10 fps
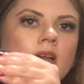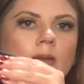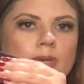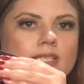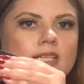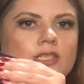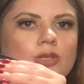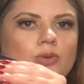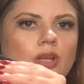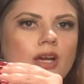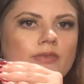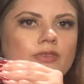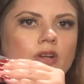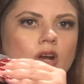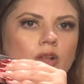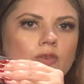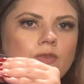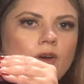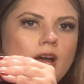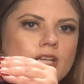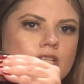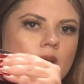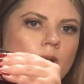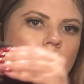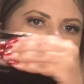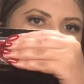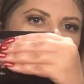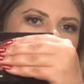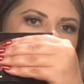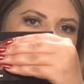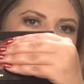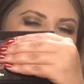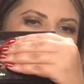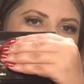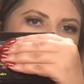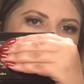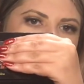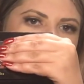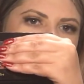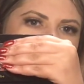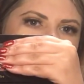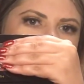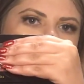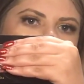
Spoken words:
because I do love colorful eyeshadow. But you have those purple tones,